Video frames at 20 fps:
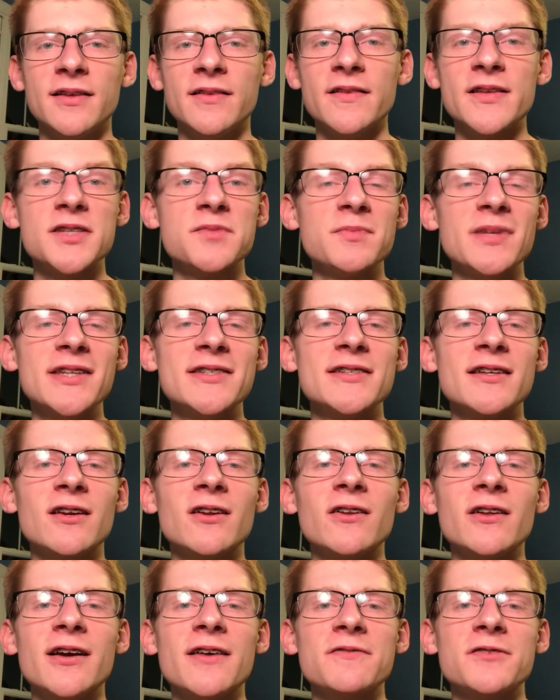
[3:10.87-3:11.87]
This means that
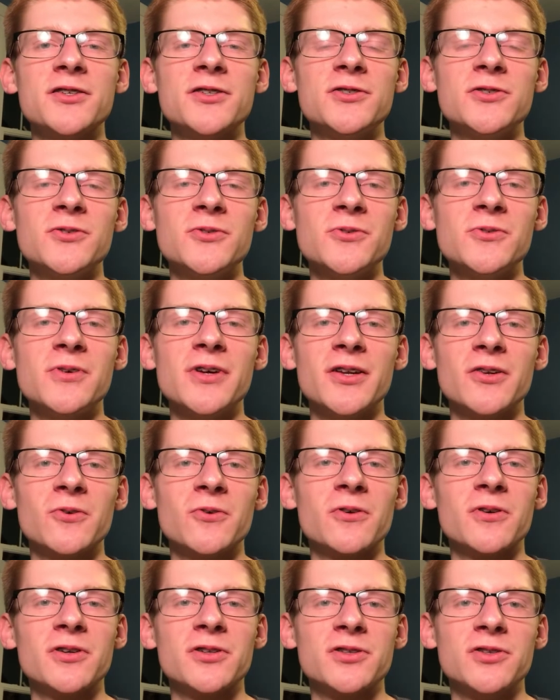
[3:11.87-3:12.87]
all I have to do in
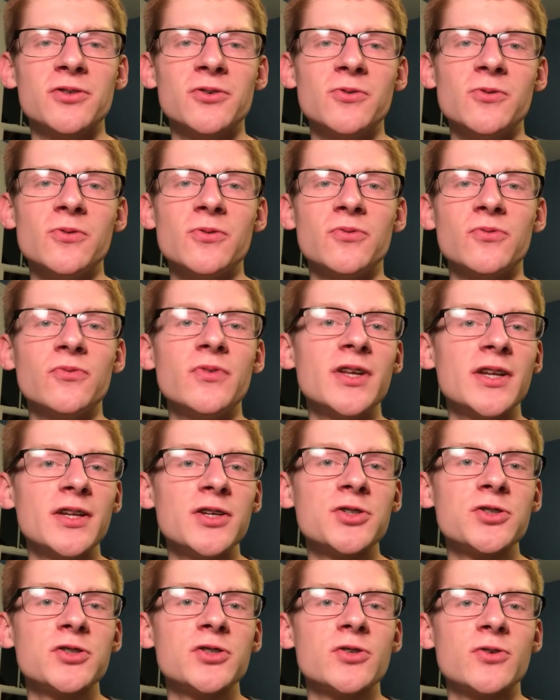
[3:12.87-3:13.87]
order to
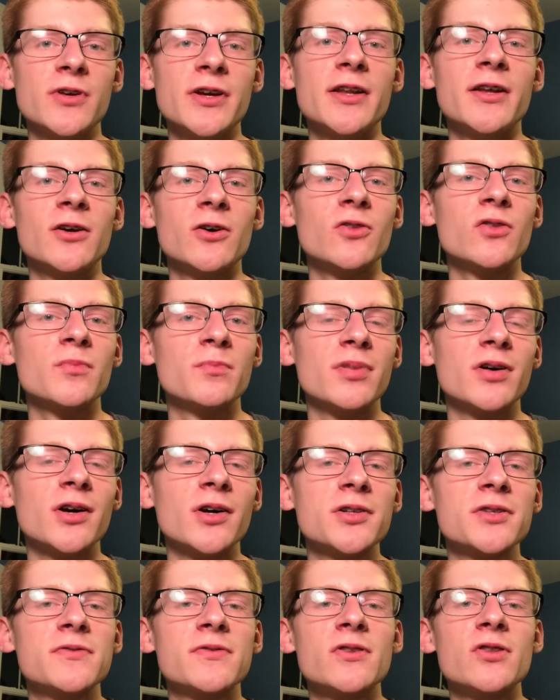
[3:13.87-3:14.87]
finish creating all the
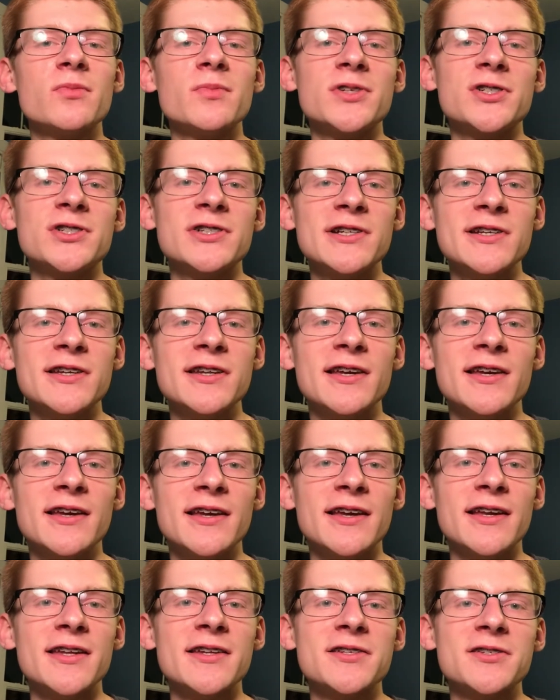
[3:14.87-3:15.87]
parts for the machine
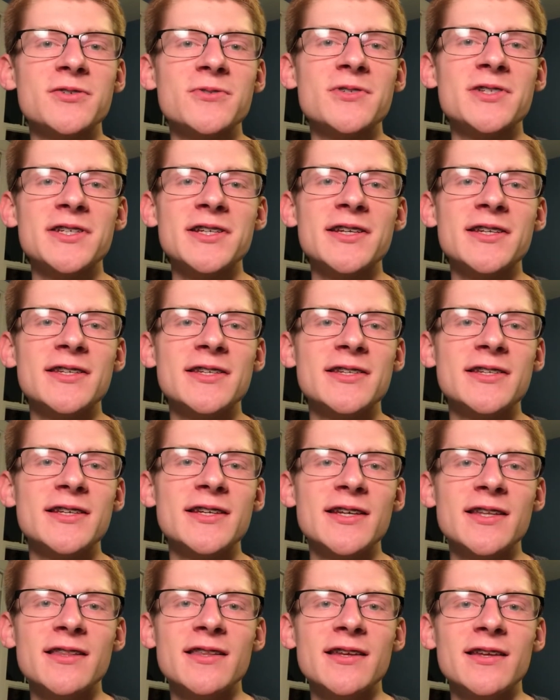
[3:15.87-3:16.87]
is to
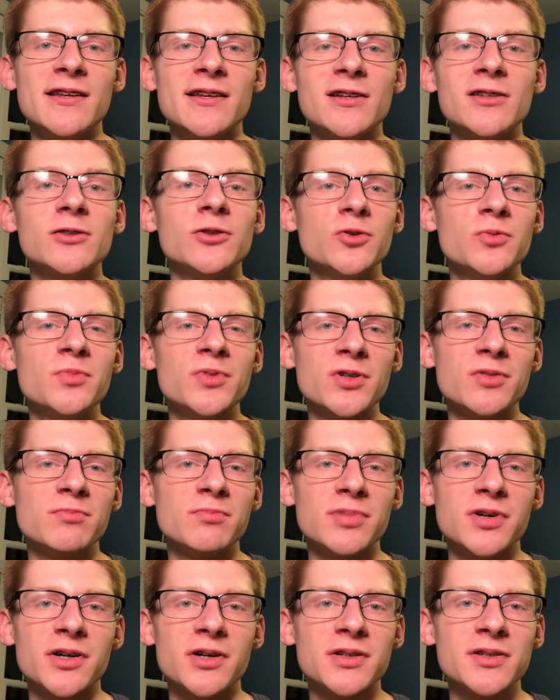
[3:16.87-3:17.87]
CNC the aluminum
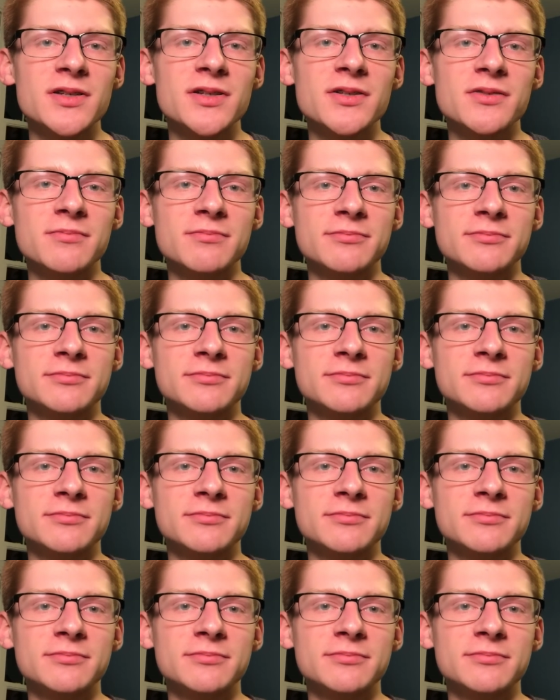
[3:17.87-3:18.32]
parts.